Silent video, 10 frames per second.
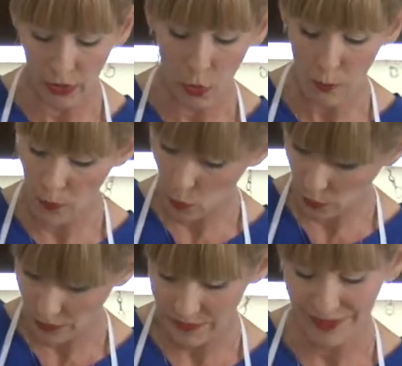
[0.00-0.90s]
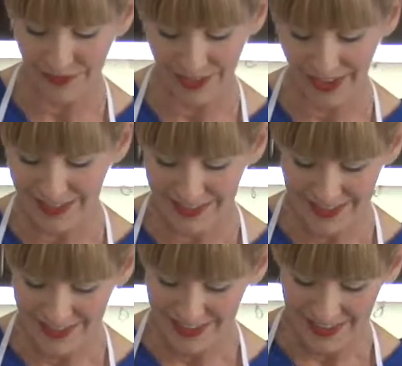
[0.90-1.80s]
or more if you like
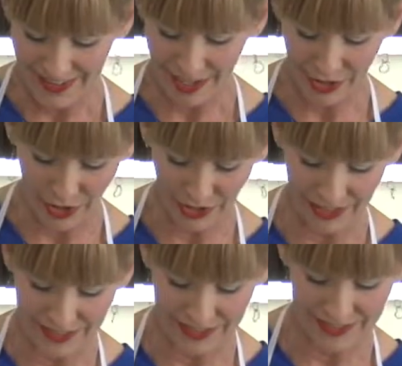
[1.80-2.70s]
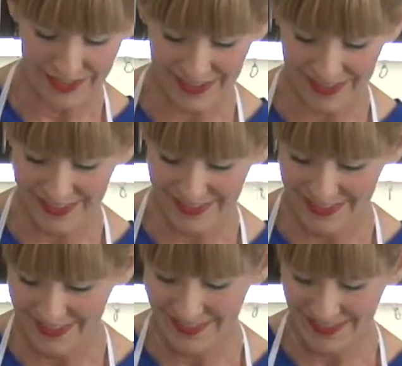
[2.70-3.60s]
a lot of garlic. Okay.
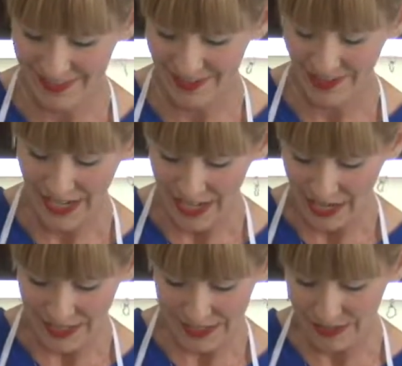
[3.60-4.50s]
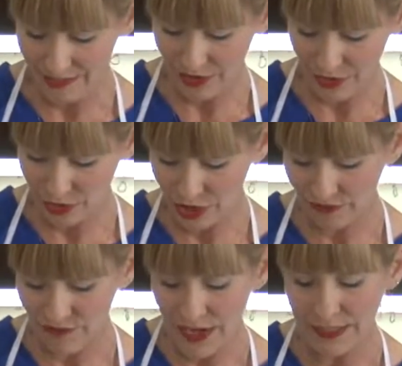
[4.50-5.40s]
So
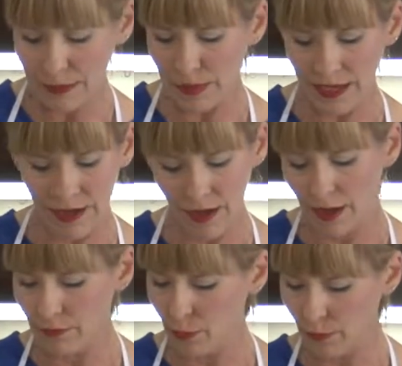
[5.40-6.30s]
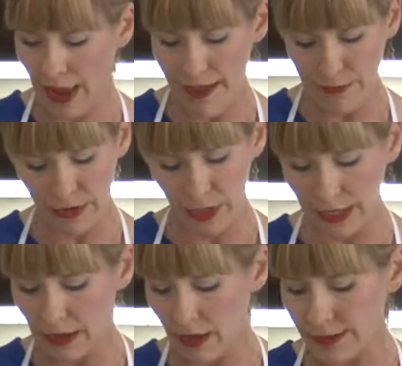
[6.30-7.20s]
just fun to be, when I have my
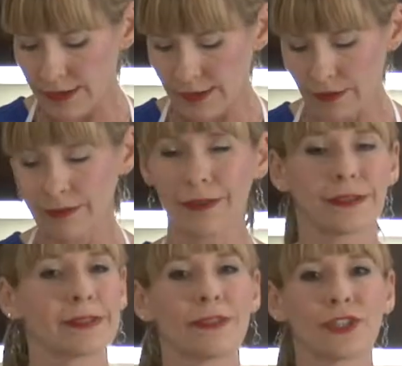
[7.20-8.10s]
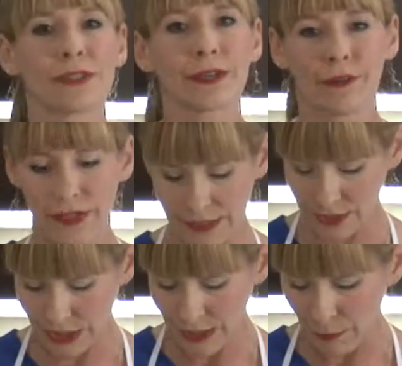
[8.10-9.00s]
cooking classes here at the Extension Service,
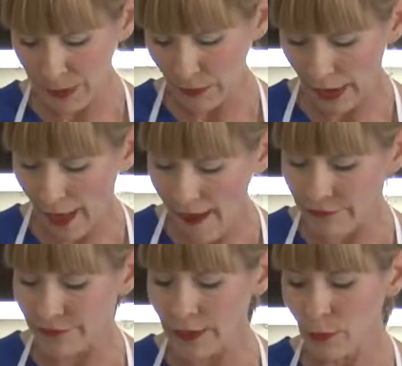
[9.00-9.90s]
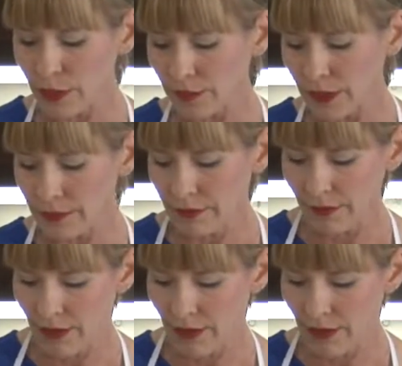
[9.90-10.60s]
I just tell people to have fun with it.